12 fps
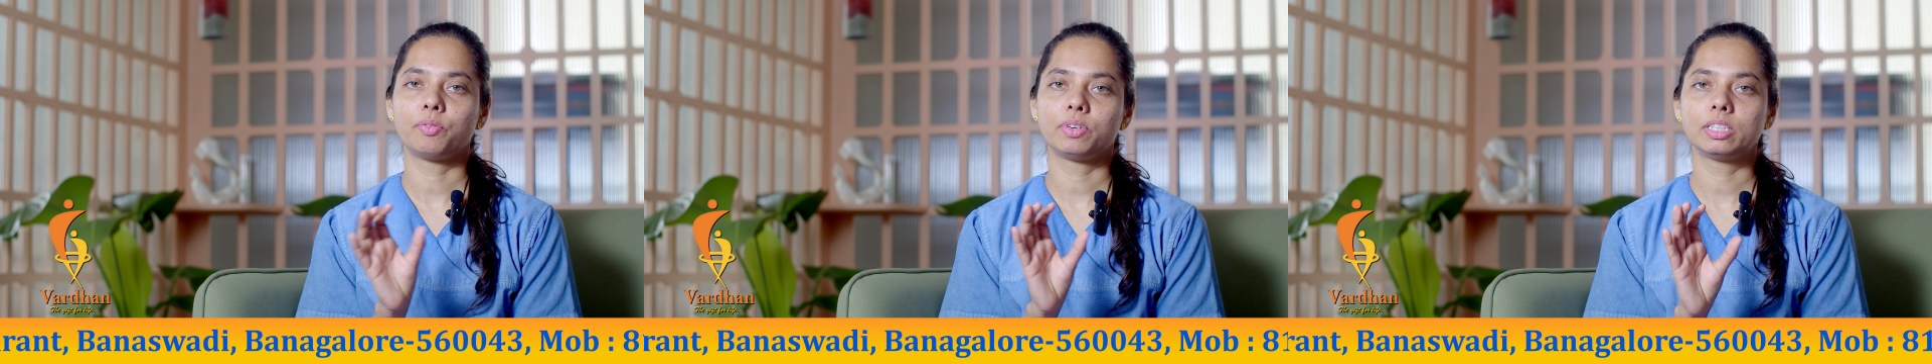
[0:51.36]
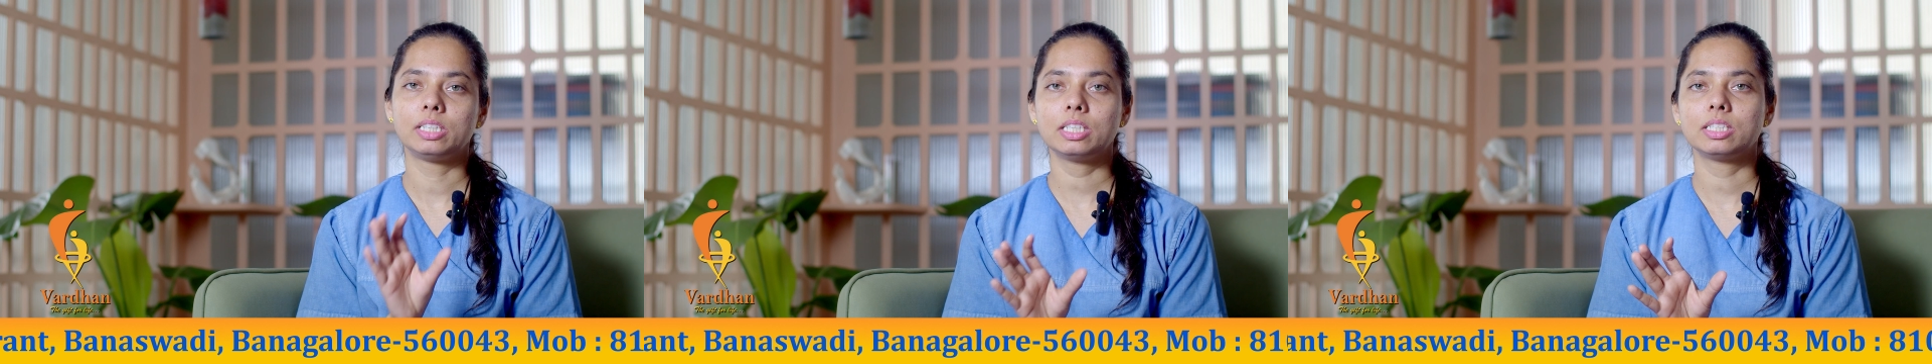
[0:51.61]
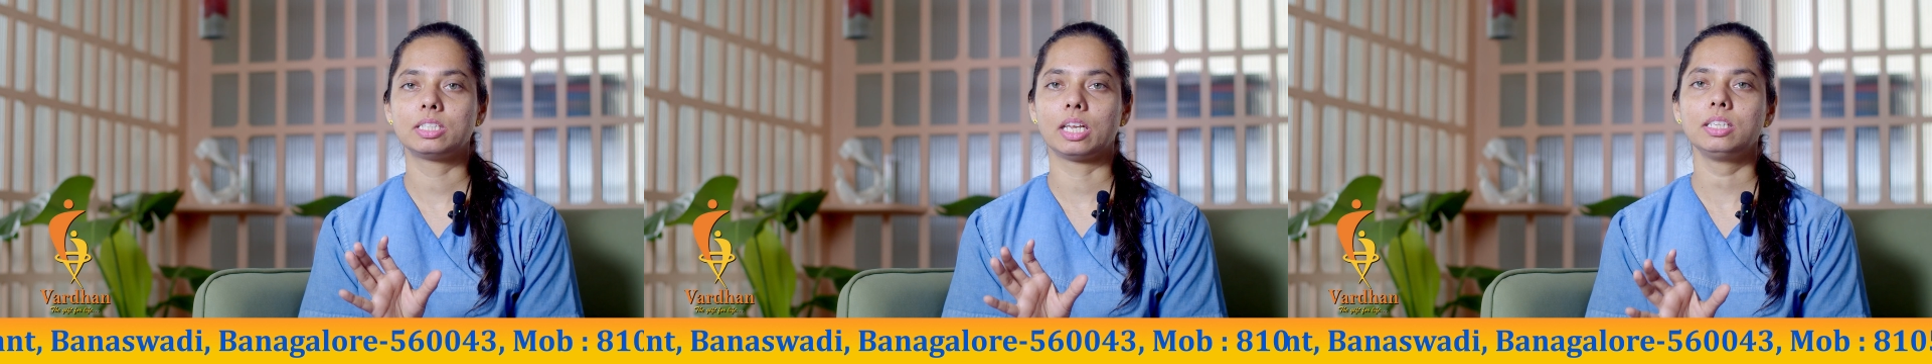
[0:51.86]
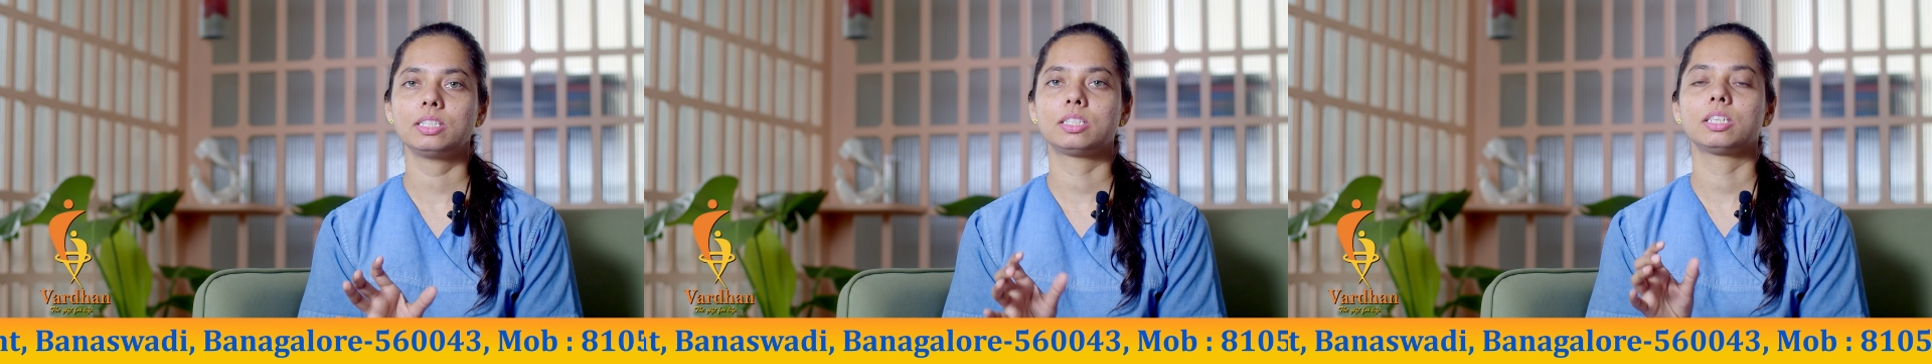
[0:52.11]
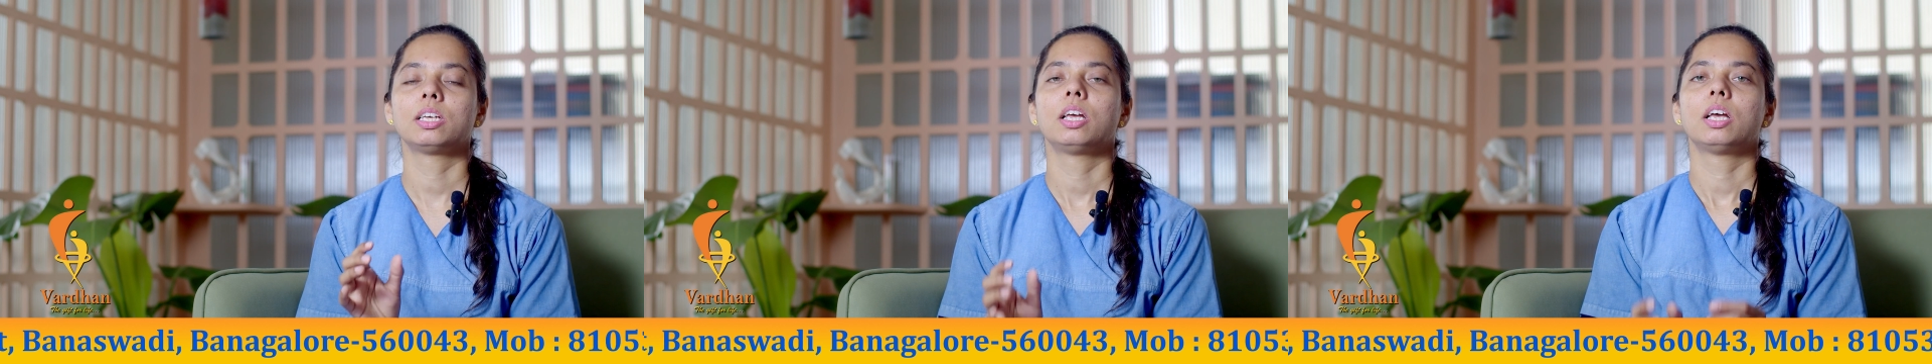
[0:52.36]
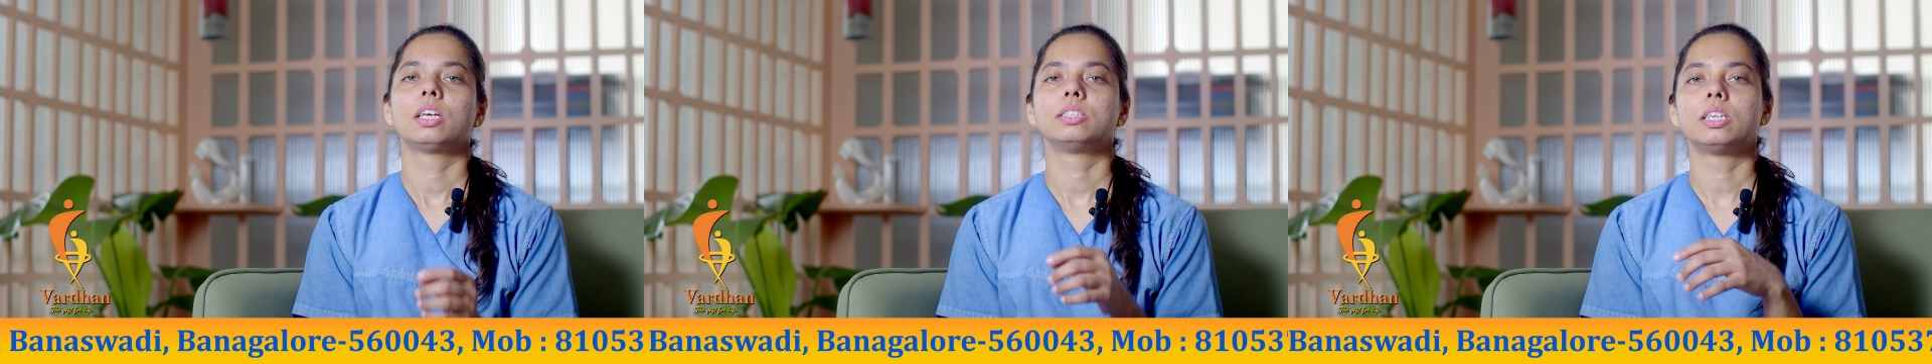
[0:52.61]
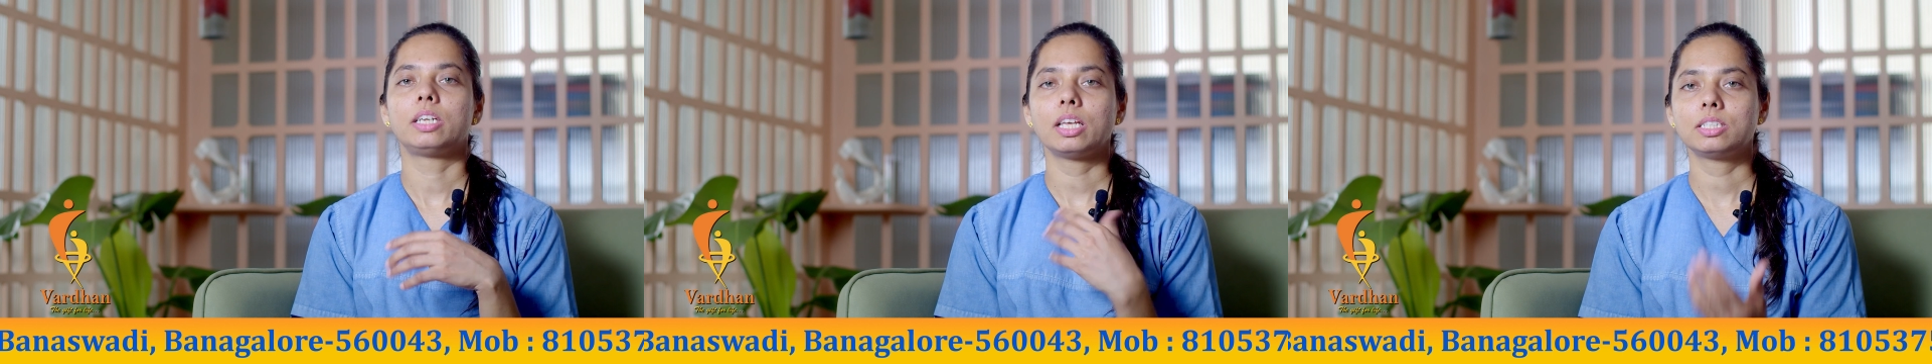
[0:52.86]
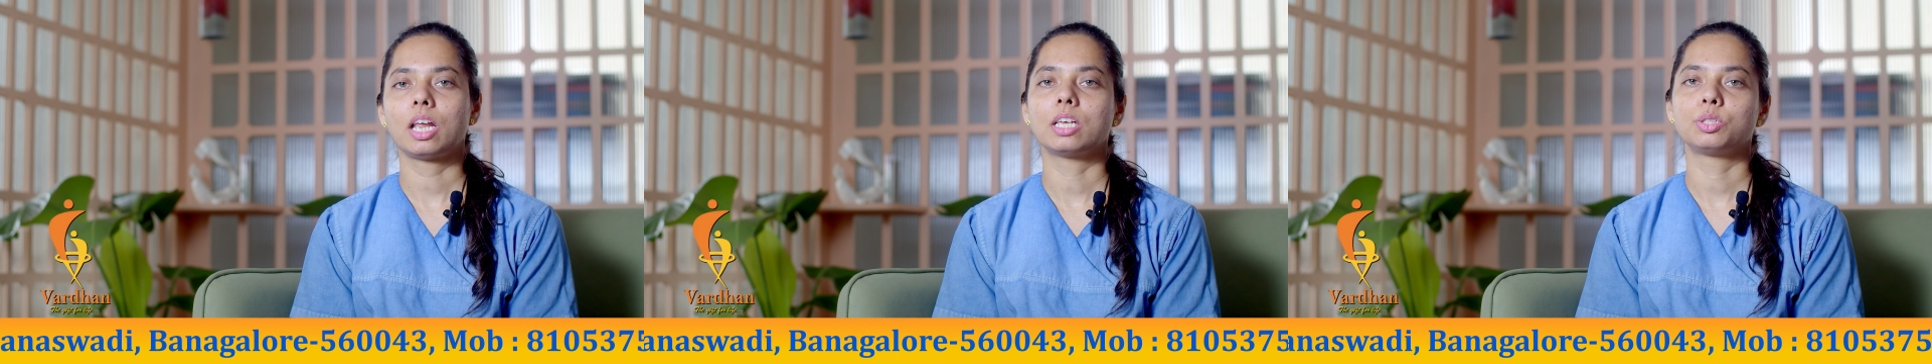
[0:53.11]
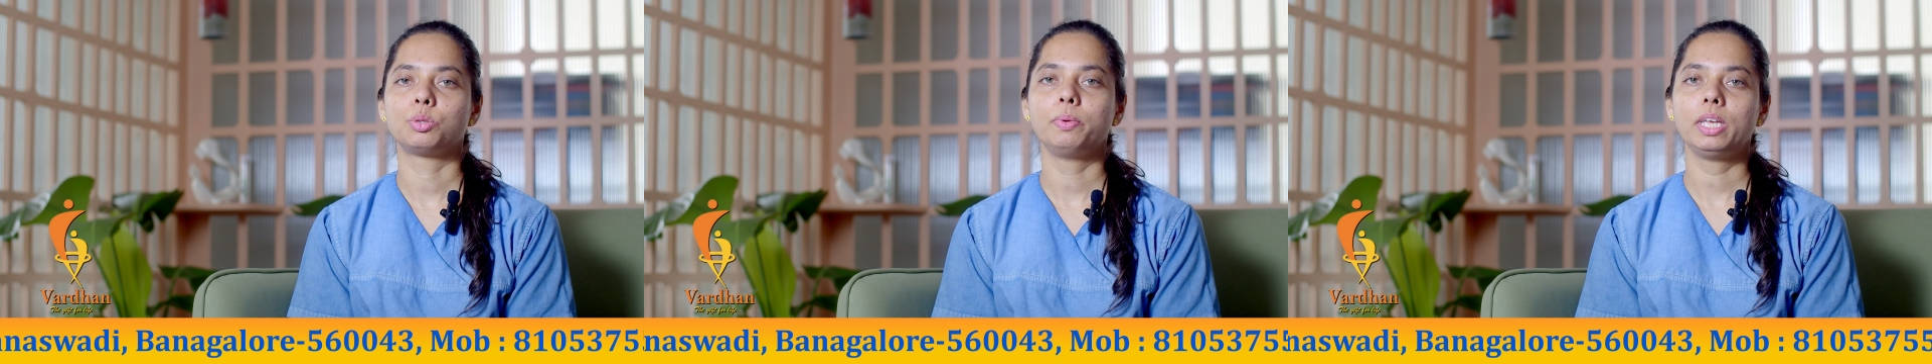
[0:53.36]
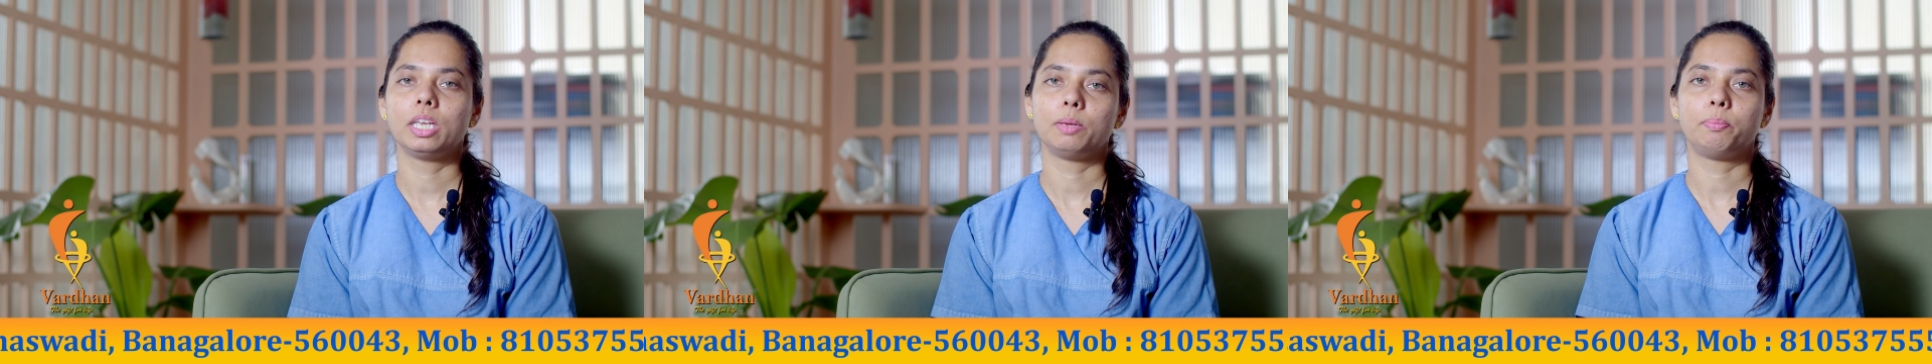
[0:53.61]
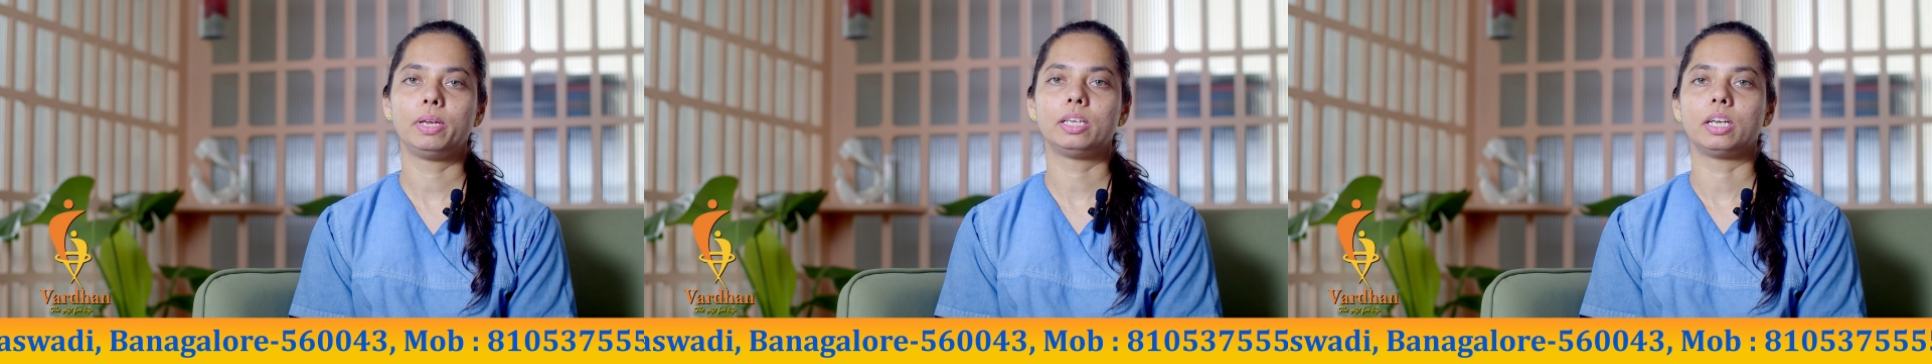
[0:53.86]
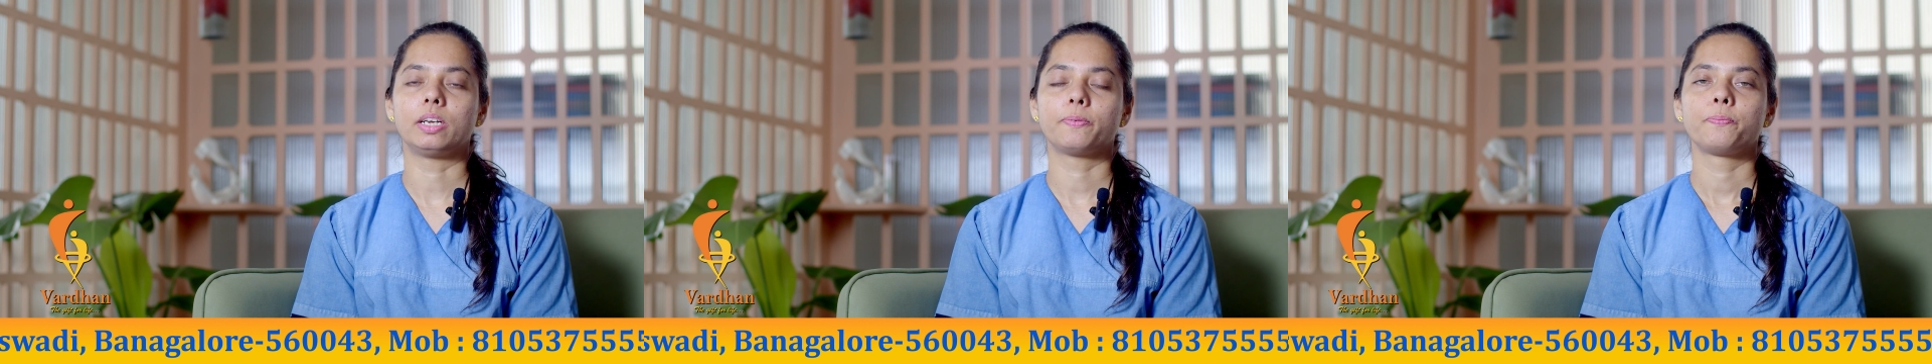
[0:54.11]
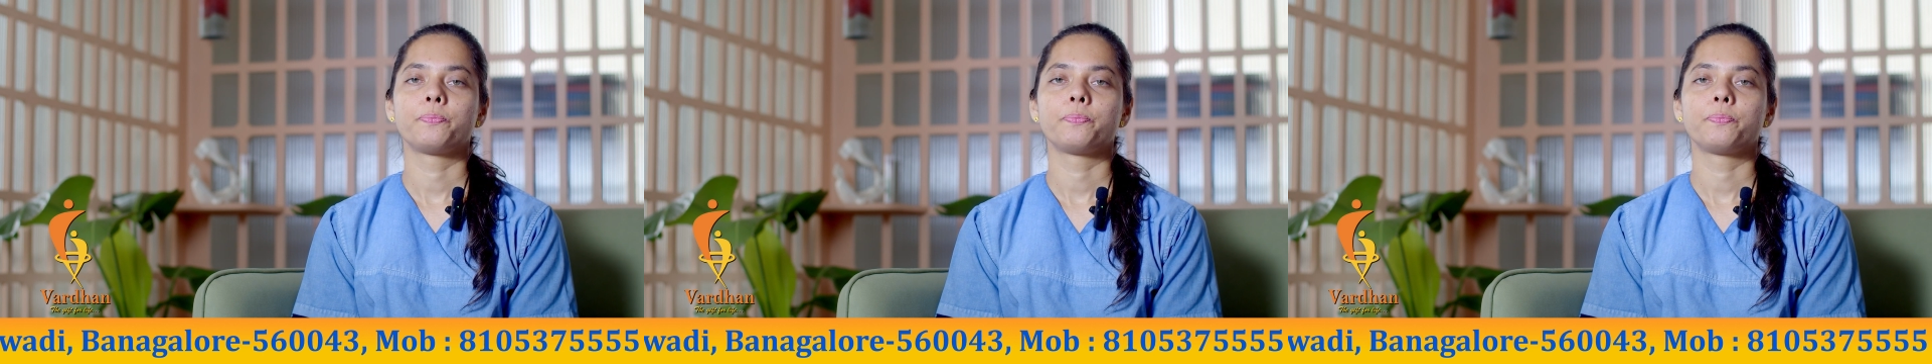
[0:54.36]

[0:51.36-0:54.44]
after this test, the test has to be repeated.